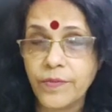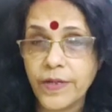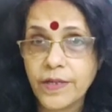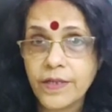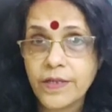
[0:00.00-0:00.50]

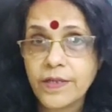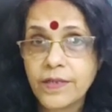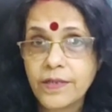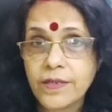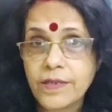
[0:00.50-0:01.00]
way.
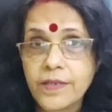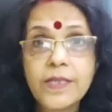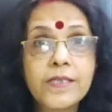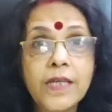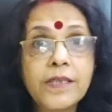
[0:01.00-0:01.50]

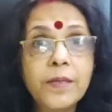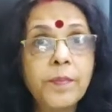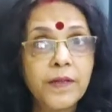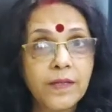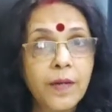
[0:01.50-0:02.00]
The Sati
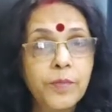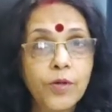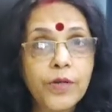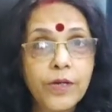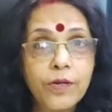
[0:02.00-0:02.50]
Pratha, I am
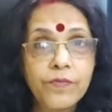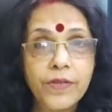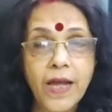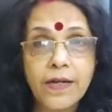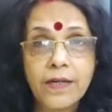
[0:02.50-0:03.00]
talking of
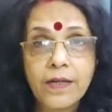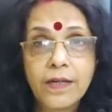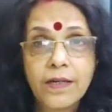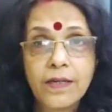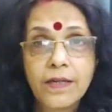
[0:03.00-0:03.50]
that.
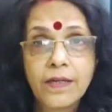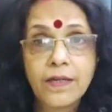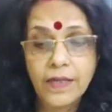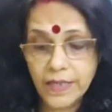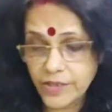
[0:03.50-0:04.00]

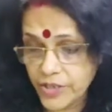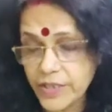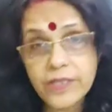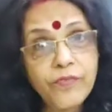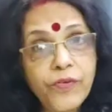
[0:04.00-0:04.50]
And she
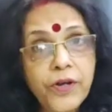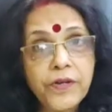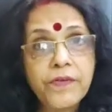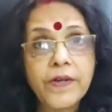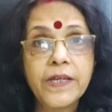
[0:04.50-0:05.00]
is a
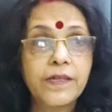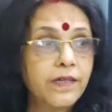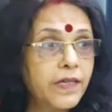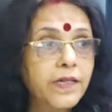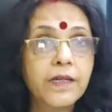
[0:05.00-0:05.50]
foreign
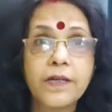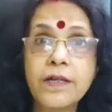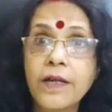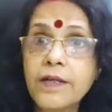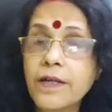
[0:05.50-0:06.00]
writer. In her
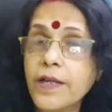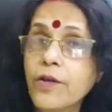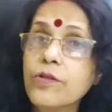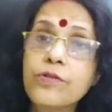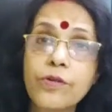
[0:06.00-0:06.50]
country
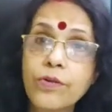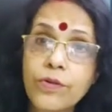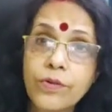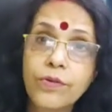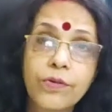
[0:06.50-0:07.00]
also,
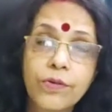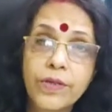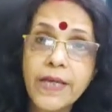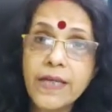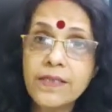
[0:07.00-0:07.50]

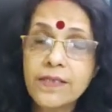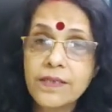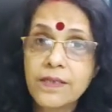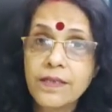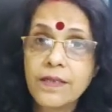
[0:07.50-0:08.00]

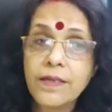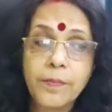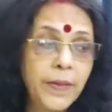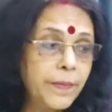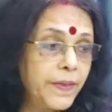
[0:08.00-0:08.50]
yes,
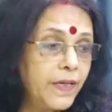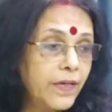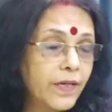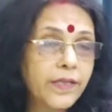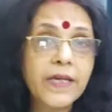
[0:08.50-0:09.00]
maybe
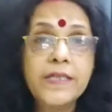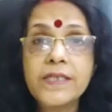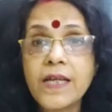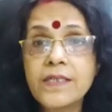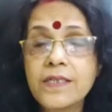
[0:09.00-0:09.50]
the
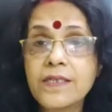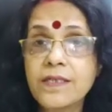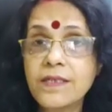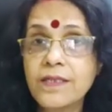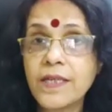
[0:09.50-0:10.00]

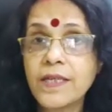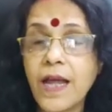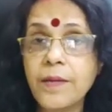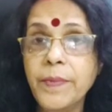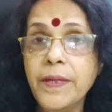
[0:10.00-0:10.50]
injustices that
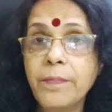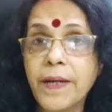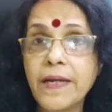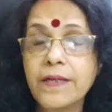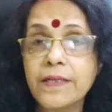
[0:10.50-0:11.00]
had been
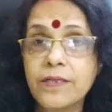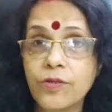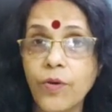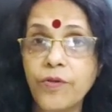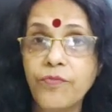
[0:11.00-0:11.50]
practiced
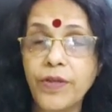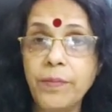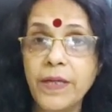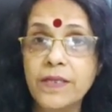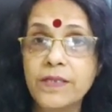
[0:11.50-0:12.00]
on
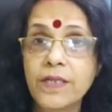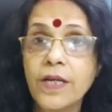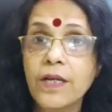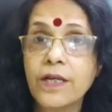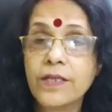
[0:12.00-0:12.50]
females
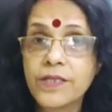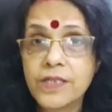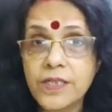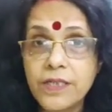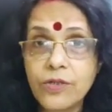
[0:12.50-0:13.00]

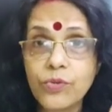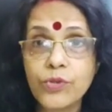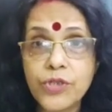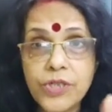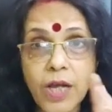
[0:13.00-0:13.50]
to
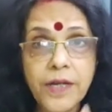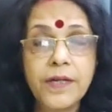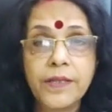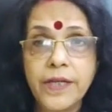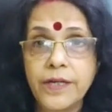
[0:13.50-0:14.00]

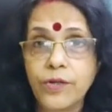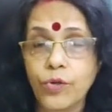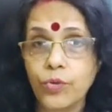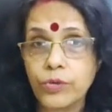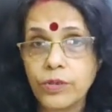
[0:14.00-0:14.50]
stunt their
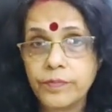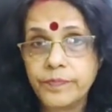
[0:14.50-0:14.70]
growth,